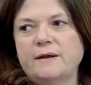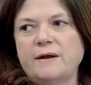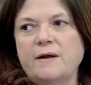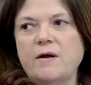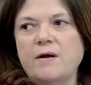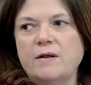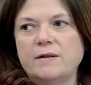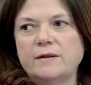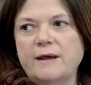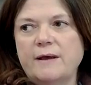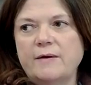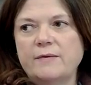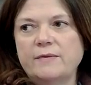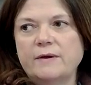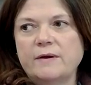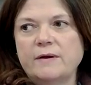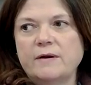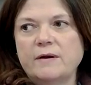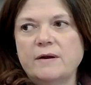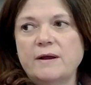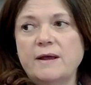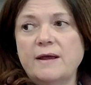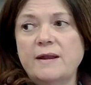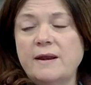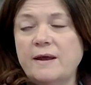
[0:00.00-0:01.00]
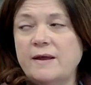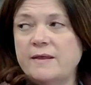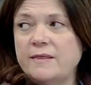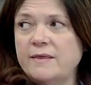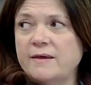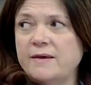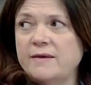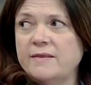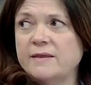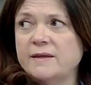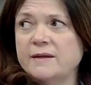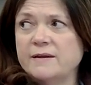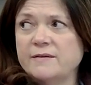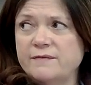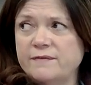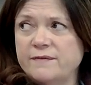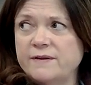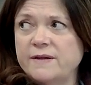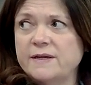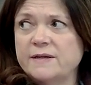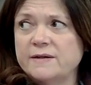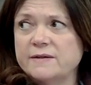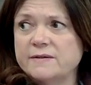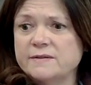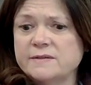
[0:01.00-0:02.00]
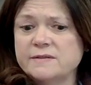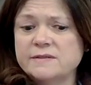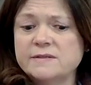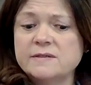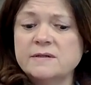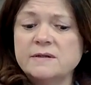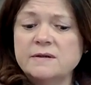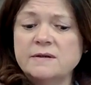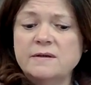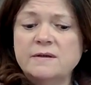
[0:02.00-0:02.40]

called out there. And I think that if it is,